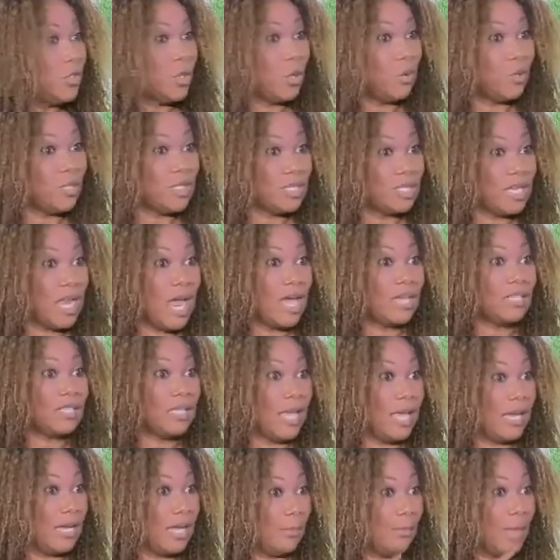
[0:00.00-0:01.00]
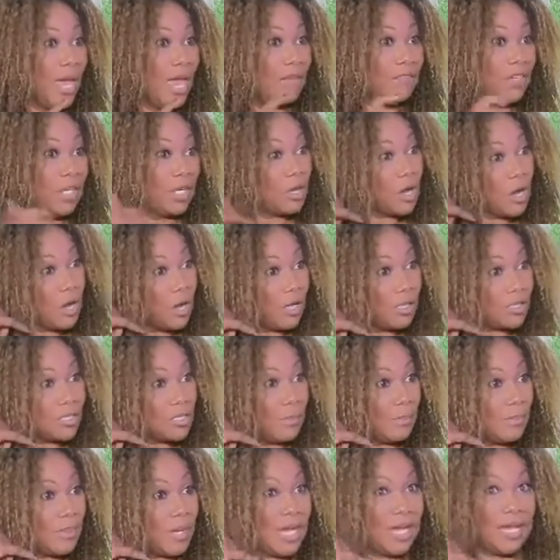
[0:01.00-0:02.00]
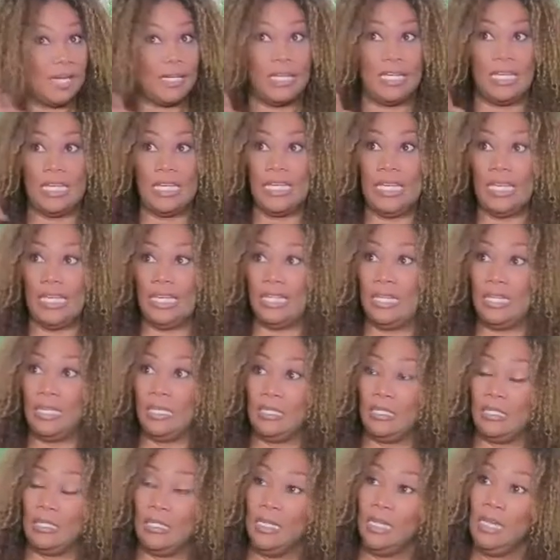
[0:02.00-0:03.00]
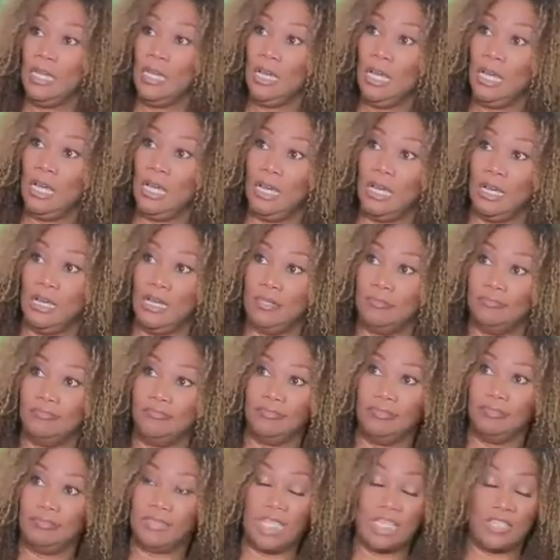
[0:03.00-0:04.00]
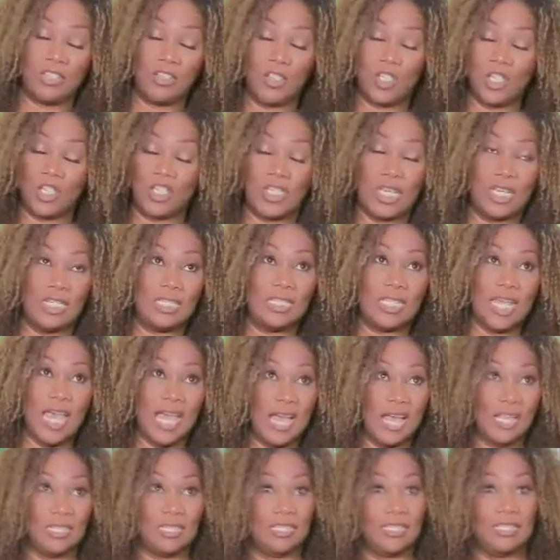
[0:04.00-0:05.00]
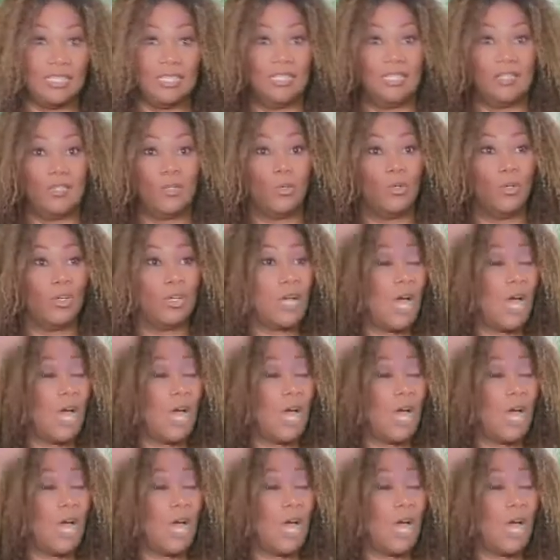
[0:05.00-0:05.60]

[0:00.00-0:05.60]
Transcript: So it's not like I'm having to call somebody in, let's just say Dallas